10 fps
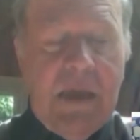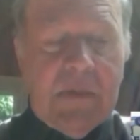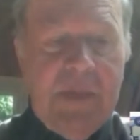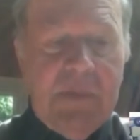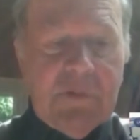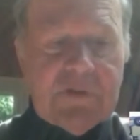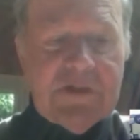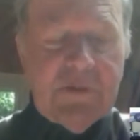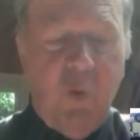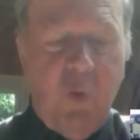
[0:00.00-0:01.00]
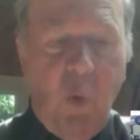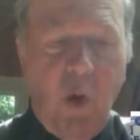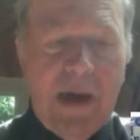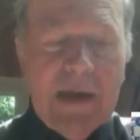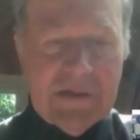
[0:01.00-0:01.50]
And people said,
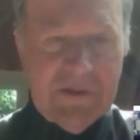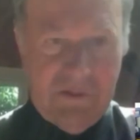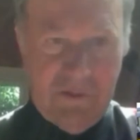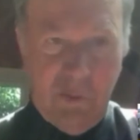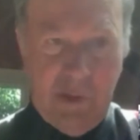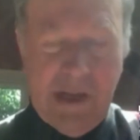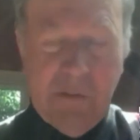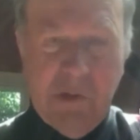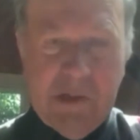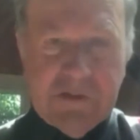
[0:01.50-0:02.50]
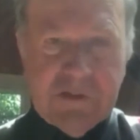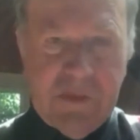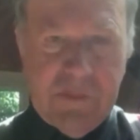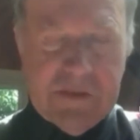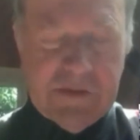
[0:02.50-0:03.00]
why on earth would I want to
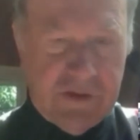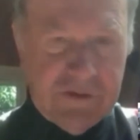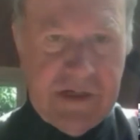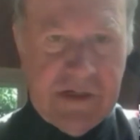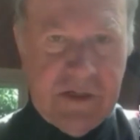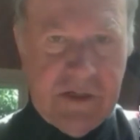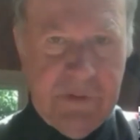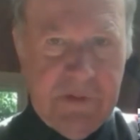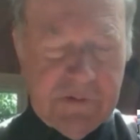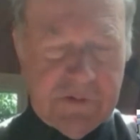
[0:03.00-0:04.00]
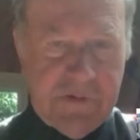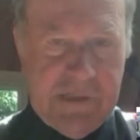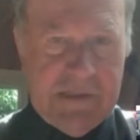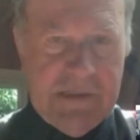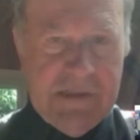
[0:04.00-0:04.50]
draw pictures on a computer
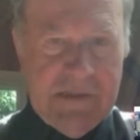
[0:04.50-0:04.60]
screen?